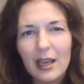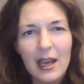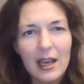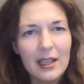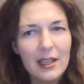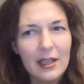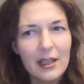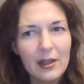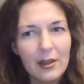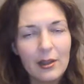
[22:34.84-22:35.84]

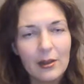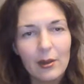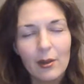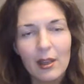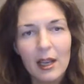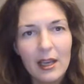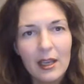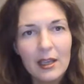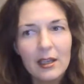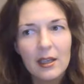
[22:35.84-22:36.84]
either don't
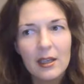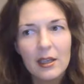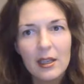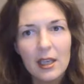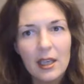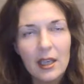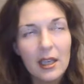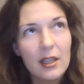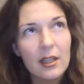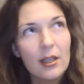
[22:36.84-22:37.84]
like,
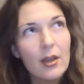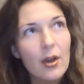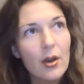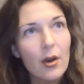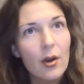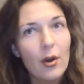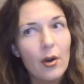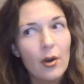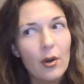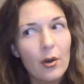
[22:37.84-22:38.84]
need,
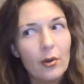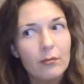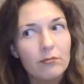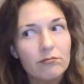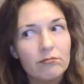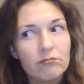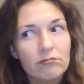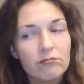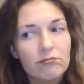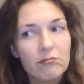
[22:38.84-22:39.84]
or
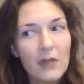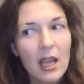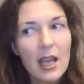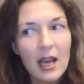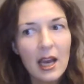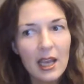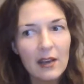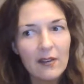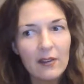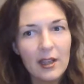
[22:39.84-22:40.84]
I
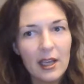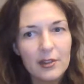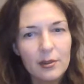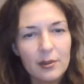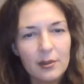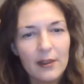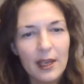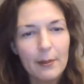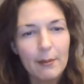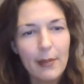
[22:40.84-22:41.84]
have like sort of
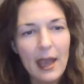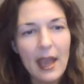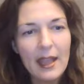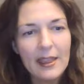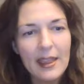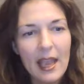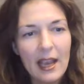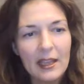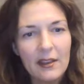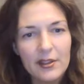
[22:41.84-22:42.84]
like bad
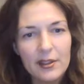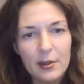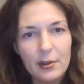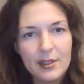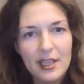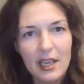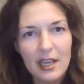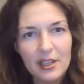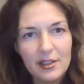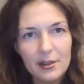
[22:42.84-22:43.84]
negative
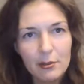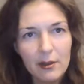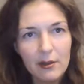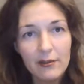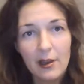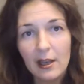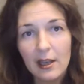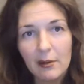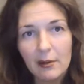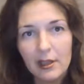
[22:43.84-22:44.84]
associations with. I
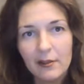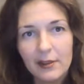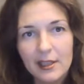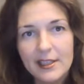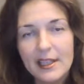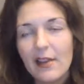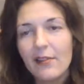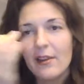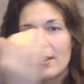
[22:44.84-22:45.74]
get rid of that stuff.